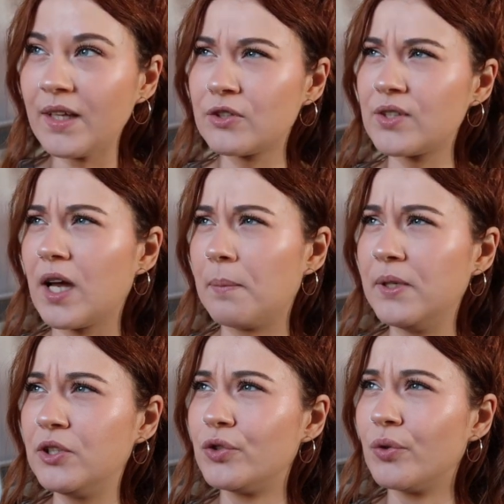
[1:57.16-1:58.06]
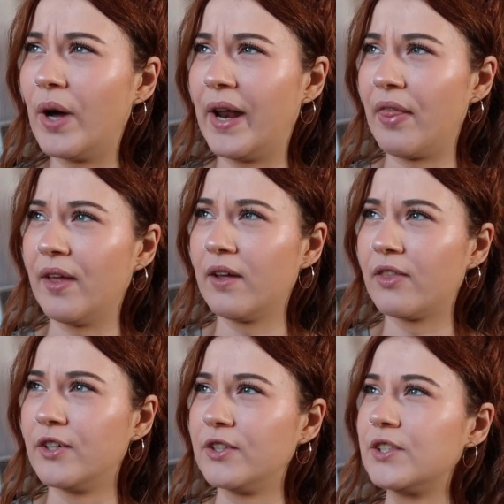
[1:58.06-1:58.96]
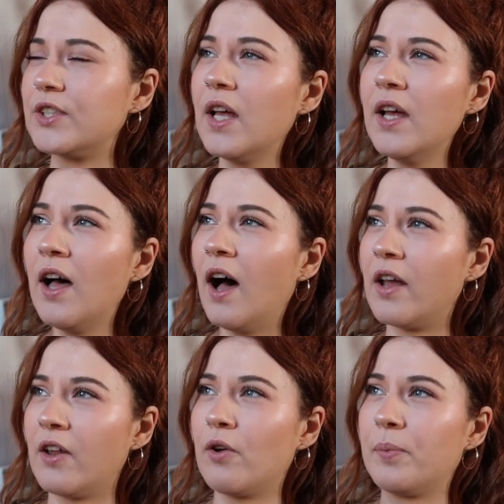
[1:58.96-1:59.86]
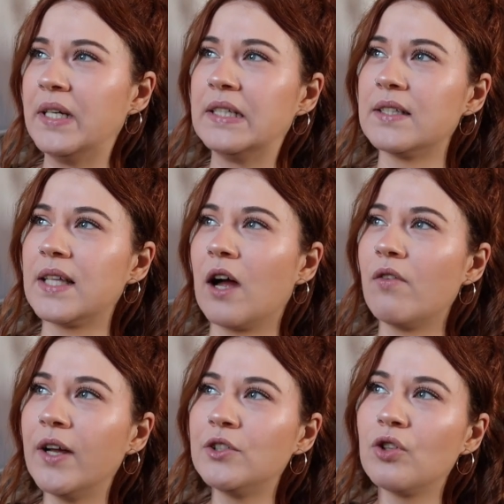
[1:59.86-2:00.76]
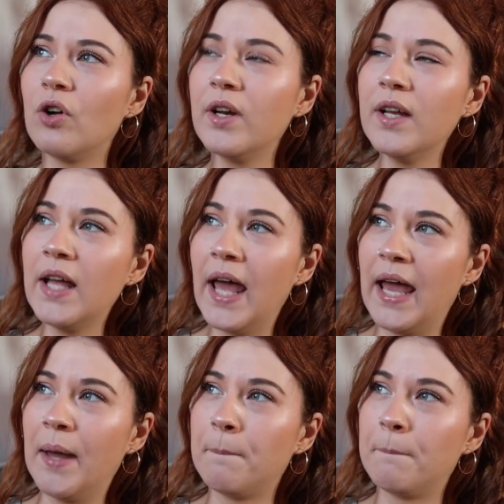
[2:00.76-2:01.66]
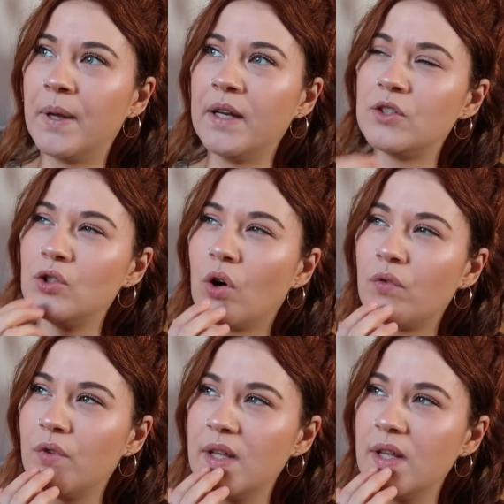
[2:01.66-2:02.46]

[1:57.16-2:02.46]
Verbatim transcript: there's like a bistro and I think there's another place that's like a restaurant um, but it's not